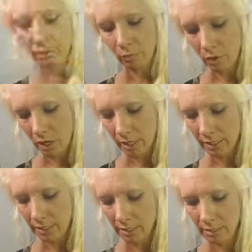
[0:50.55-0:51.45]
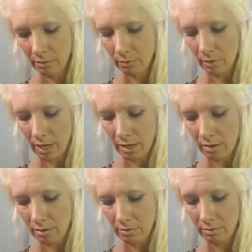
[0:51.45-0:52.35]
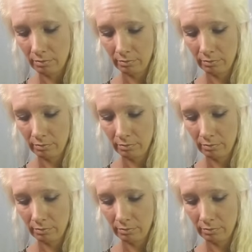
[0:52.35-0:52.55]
of wands. Wow.